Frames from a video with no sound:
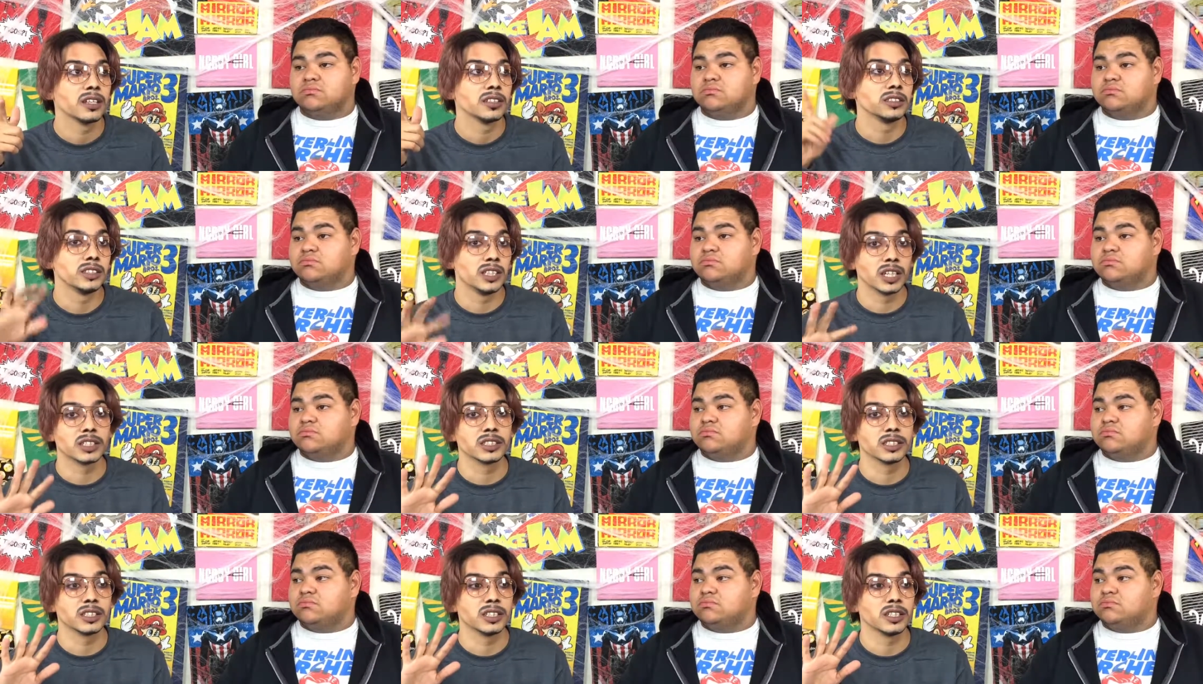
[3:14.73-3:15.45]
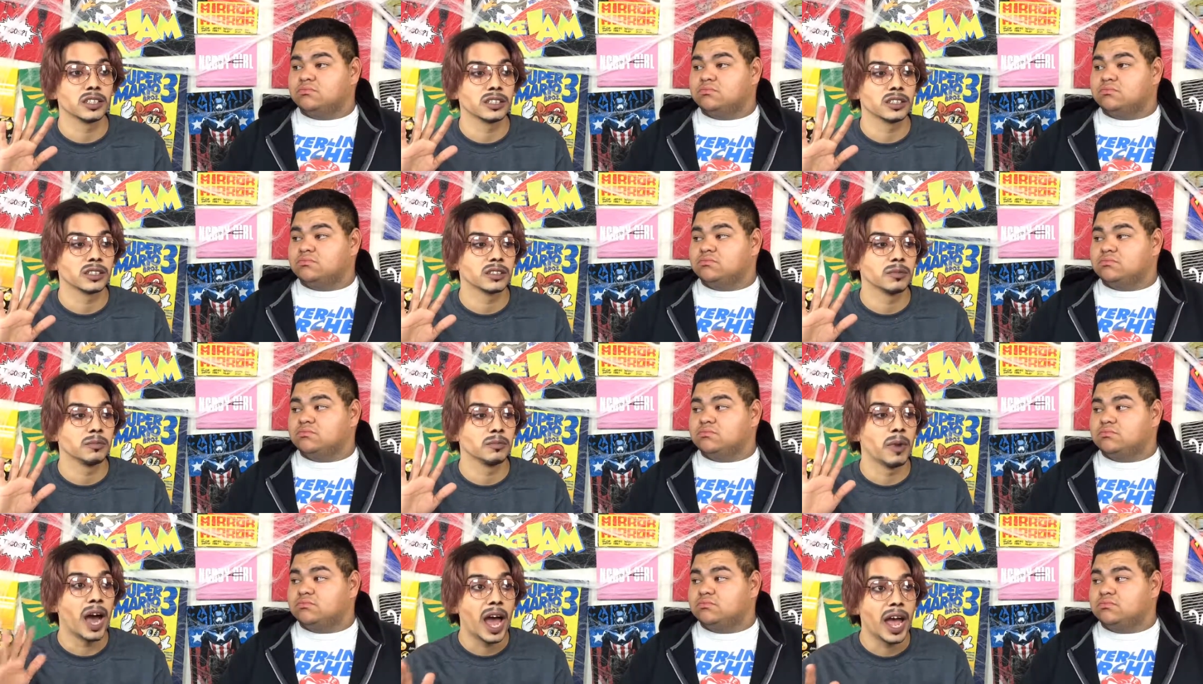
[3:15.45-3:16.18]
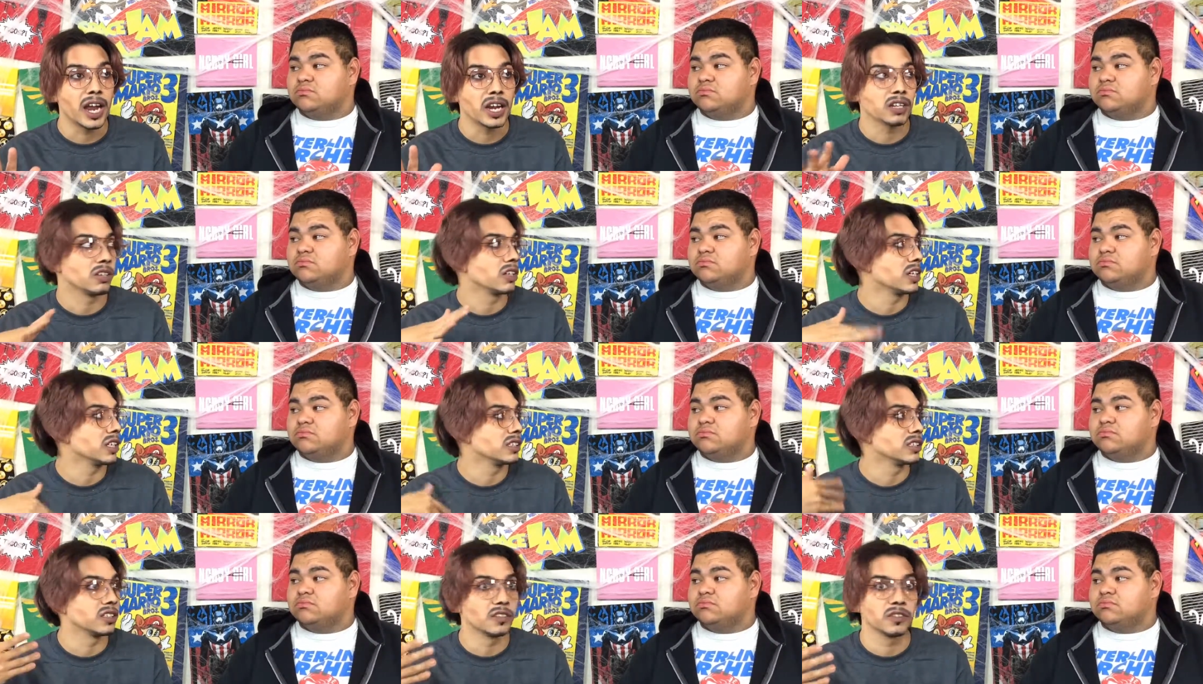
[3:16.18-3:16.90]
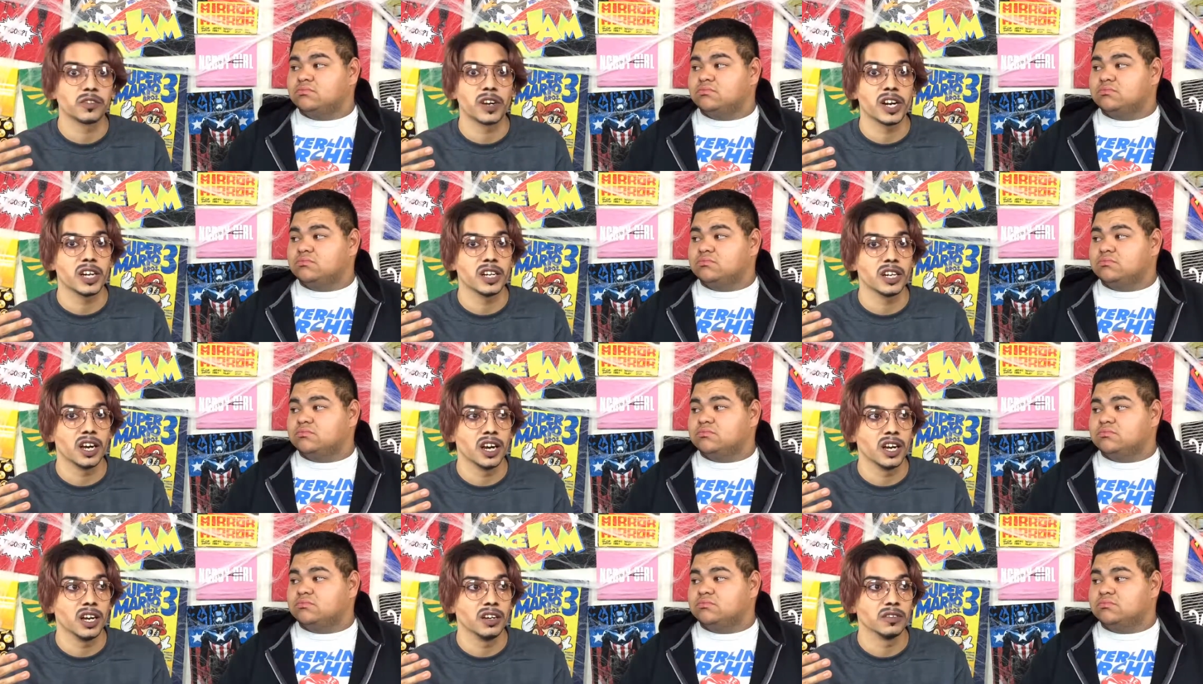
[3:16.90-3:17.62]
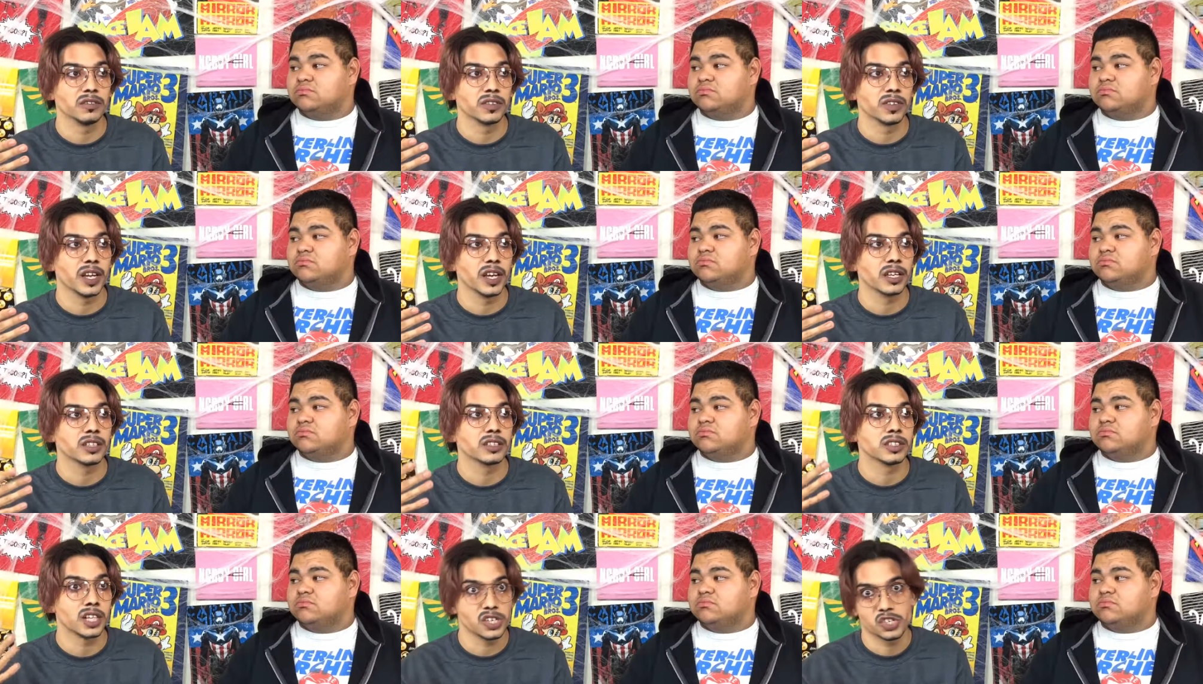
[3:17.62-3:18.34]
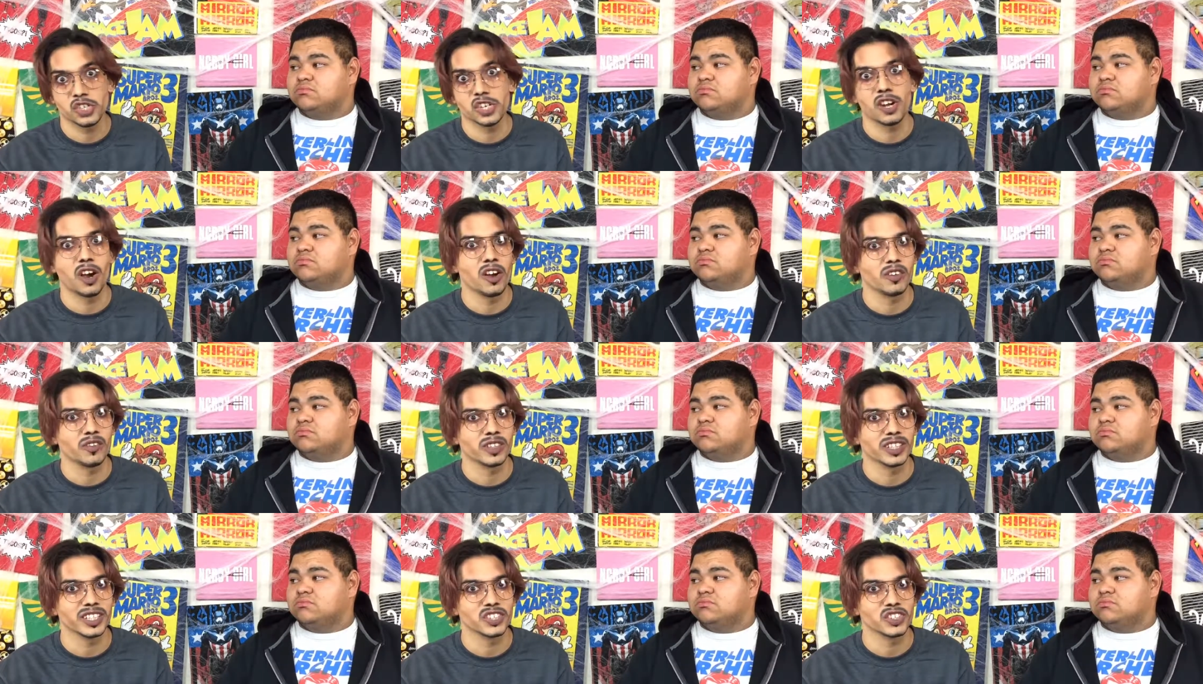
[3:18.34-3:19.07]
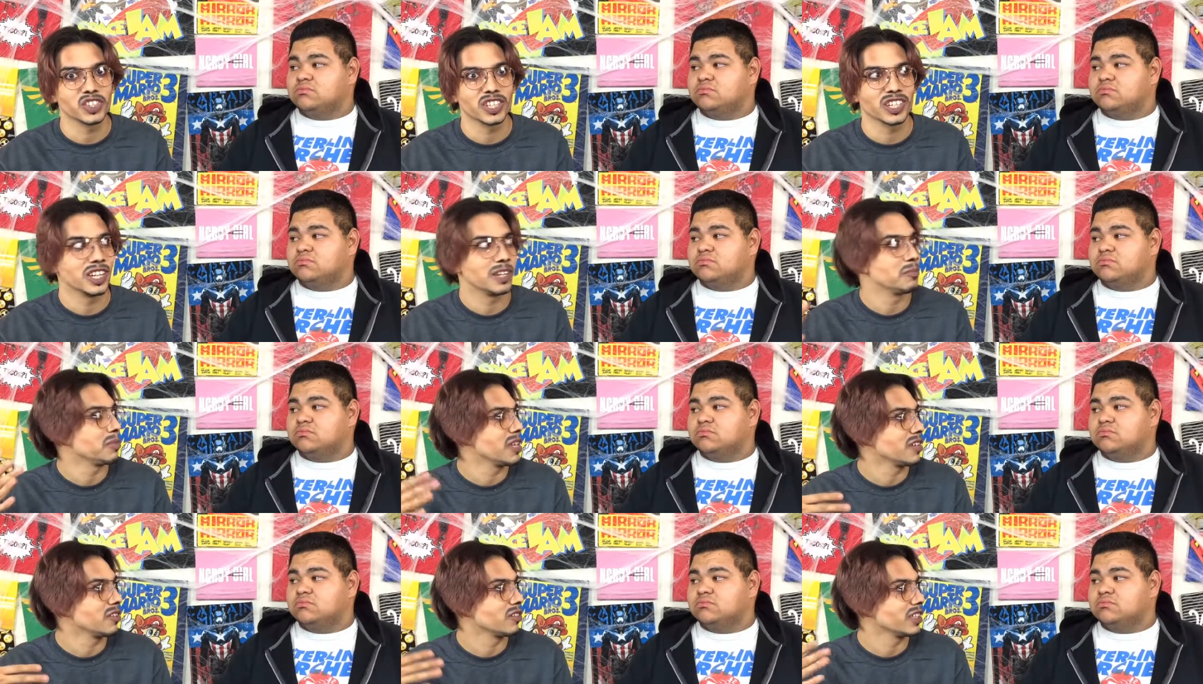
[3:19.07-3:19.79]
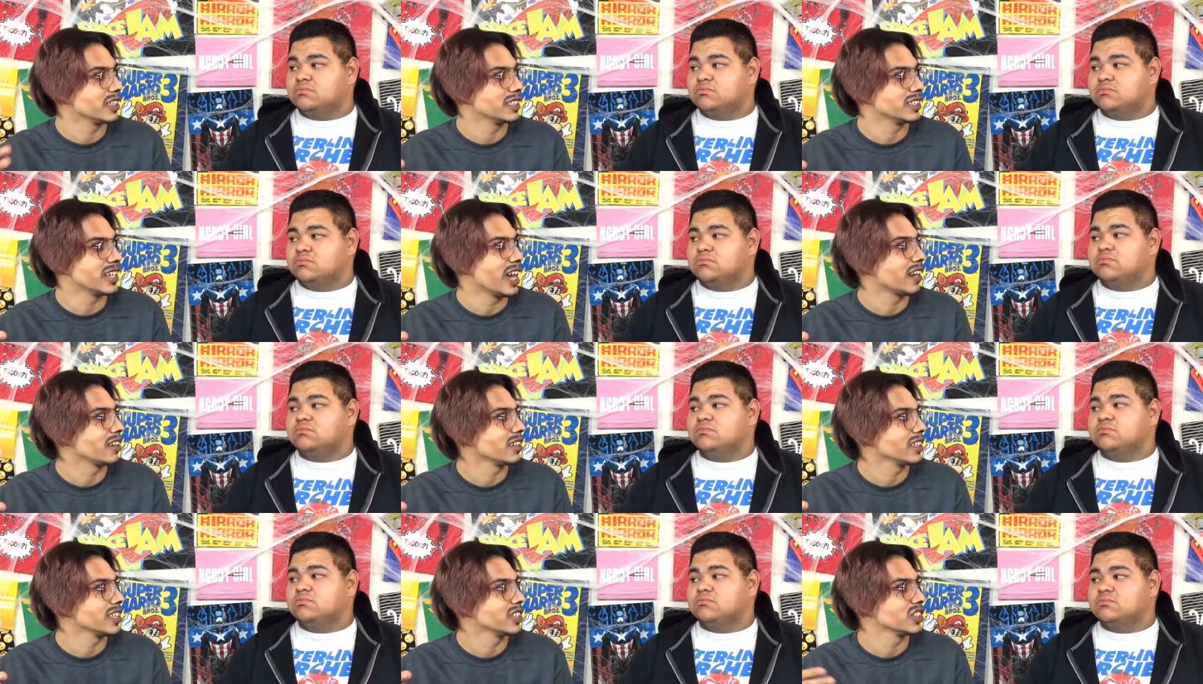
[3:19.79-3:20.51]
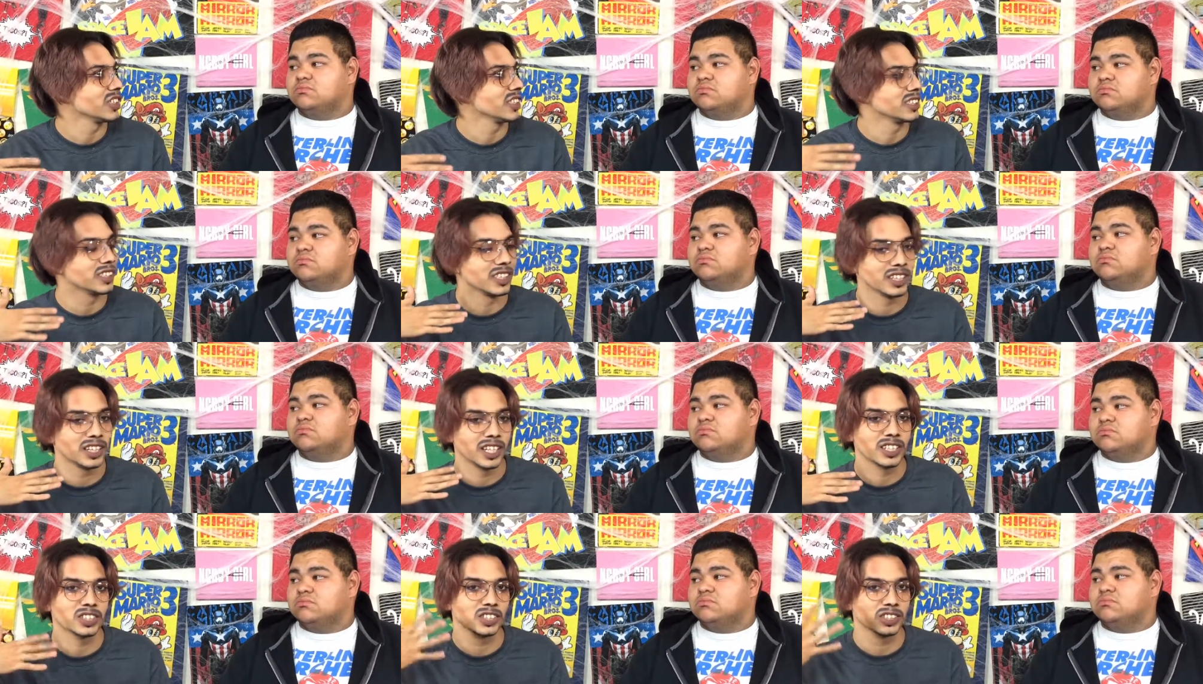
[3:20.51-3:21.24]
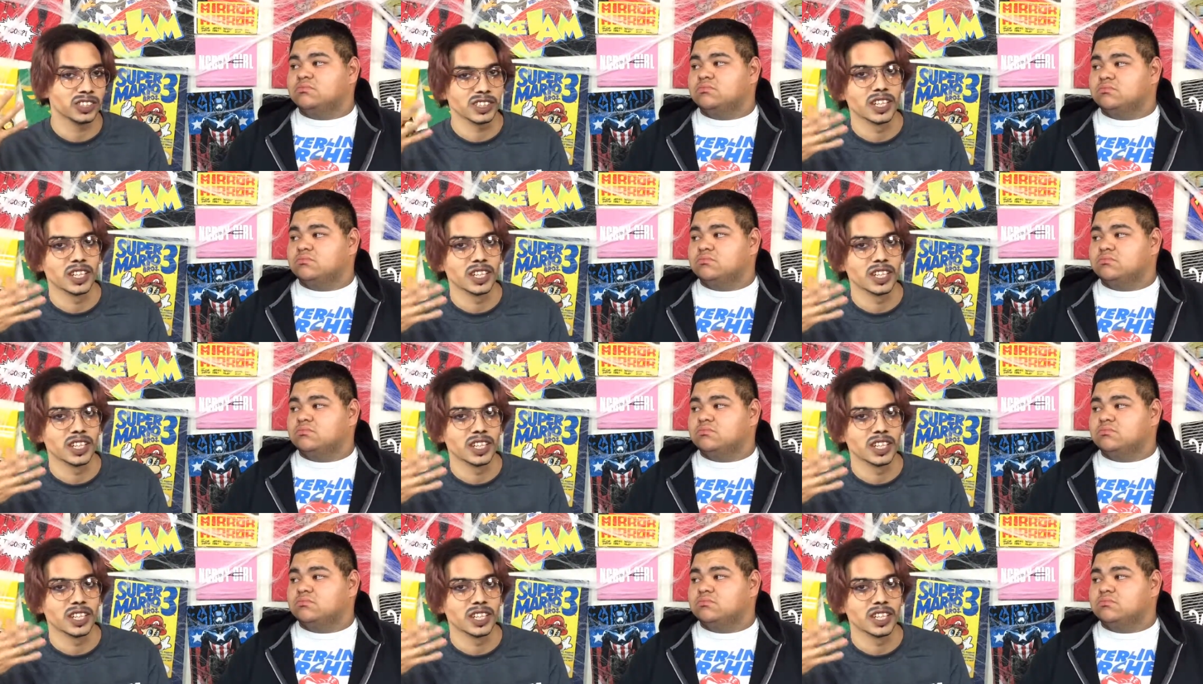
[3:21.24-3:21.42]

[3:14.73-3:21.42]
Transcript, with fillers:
Speaker 1: doesn't mind or isn't afraid of, like, touching on religion and being really sacrilegious and, like, just